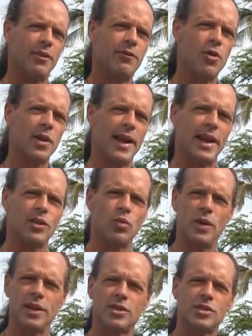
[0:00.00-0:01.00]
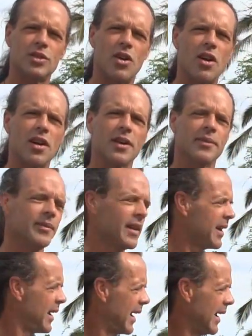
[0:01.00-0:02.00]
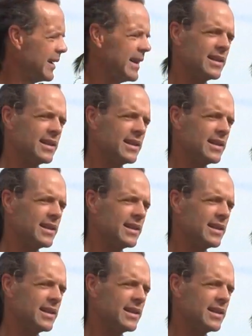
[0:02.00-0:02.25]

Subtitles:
Ford had the Windstar and